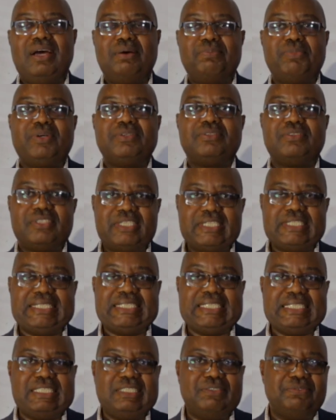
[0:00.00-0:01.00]
I'm also the
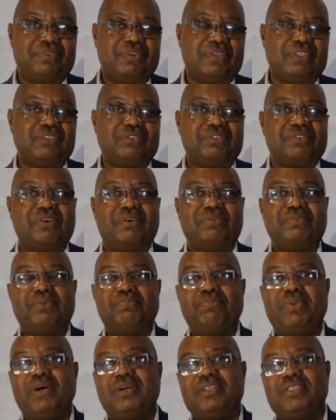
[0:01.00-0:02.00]
dean for the School of the
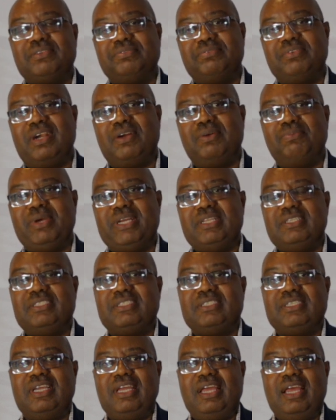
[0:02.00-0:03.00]
Belt
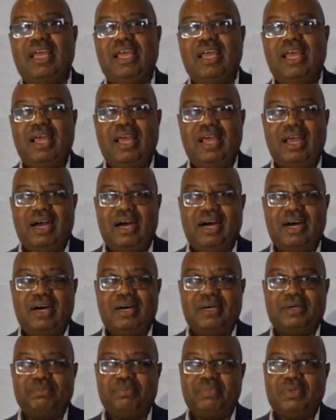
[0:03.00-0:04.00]
Environment.
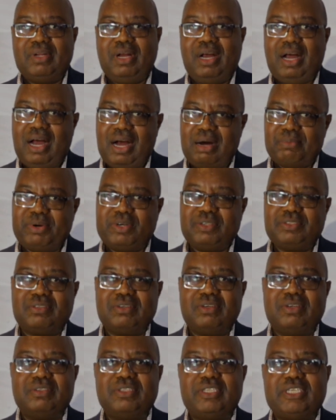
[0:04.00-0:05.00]
I'm
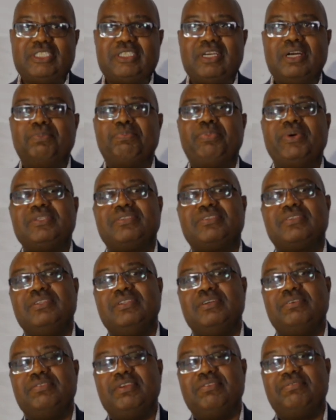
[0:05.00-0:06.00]
also the
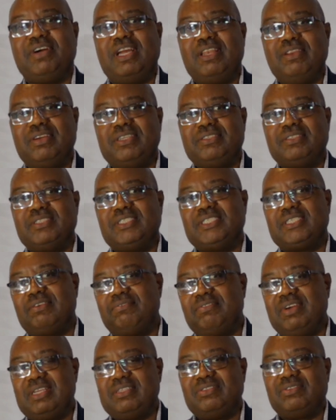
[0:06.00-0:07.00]
chairperson of the Valuation
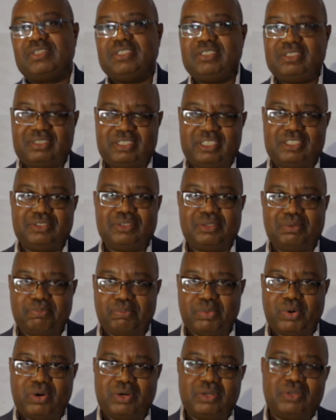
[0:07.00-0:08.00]
Surveyors Registration
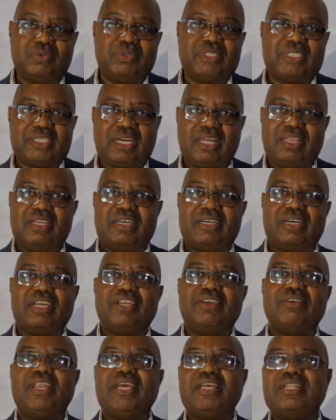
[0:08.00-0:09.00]
Board, which are the
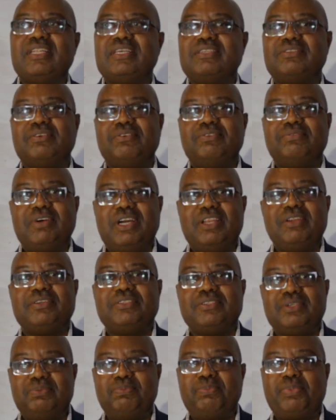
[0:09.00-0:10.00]
regulators of
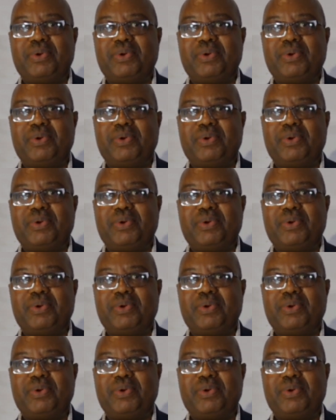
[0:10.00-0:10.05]
valuation